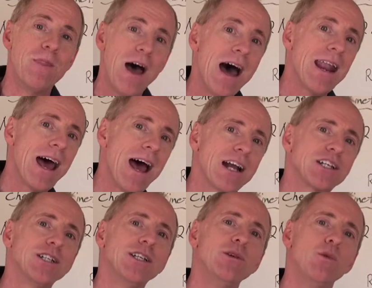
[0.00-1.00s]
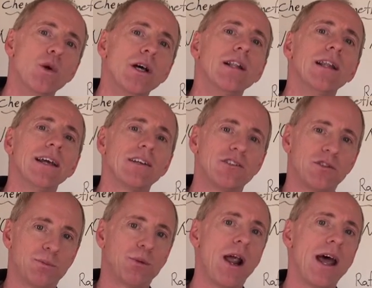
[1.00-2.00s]
That actually will
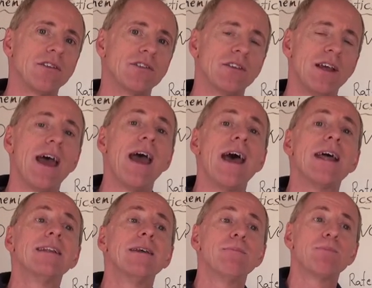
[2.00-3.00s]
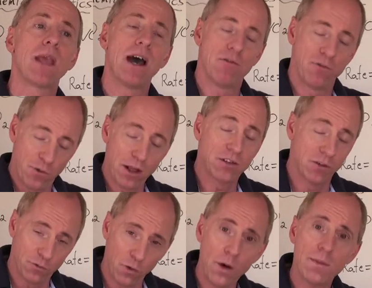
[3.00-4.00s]
express and a, it's a
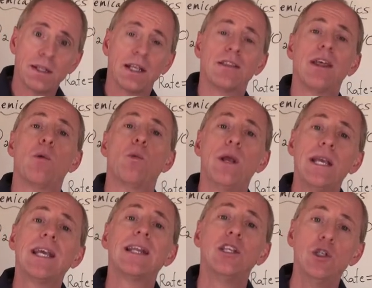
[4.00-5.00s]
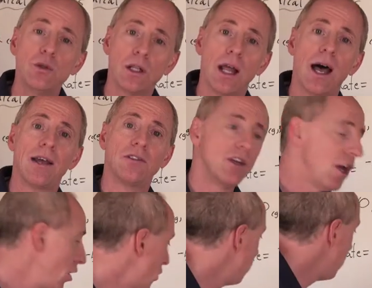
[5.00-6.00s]
formula that we can utilize
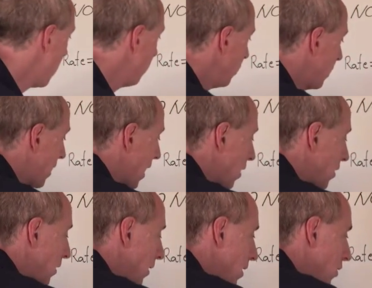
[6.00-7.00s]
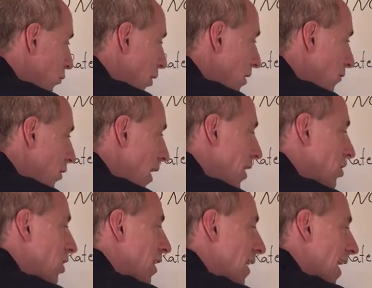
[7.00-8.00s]
to be able to calculate the rate of
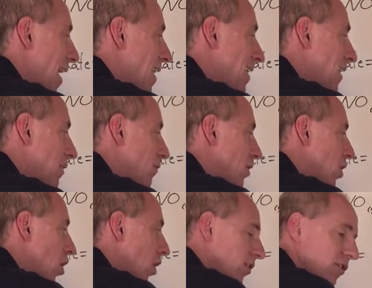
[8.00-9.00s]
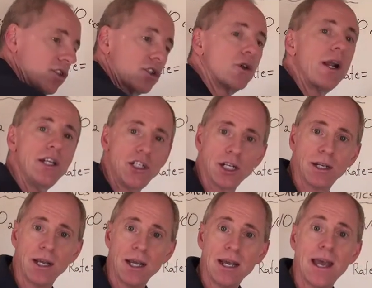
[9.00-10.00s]
reaction at any given concentration
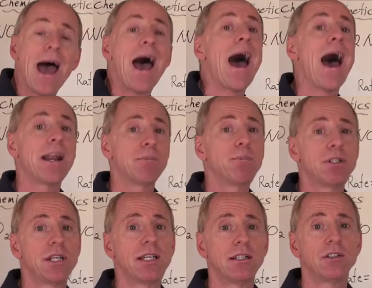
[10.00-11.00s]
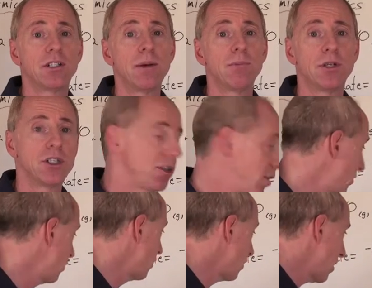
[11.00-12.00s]
at a particular temperature.
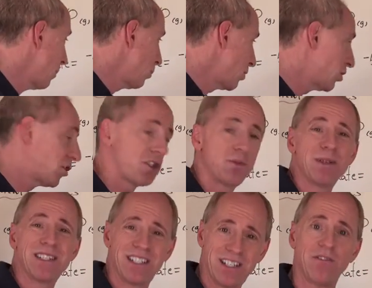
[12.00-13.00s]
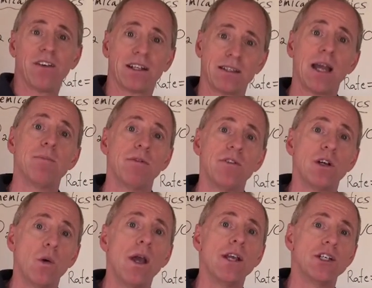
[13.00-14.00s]
This is a temperature specific type of
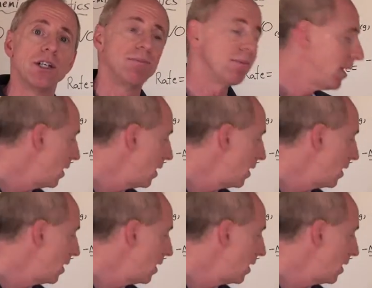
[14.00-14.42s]
equation.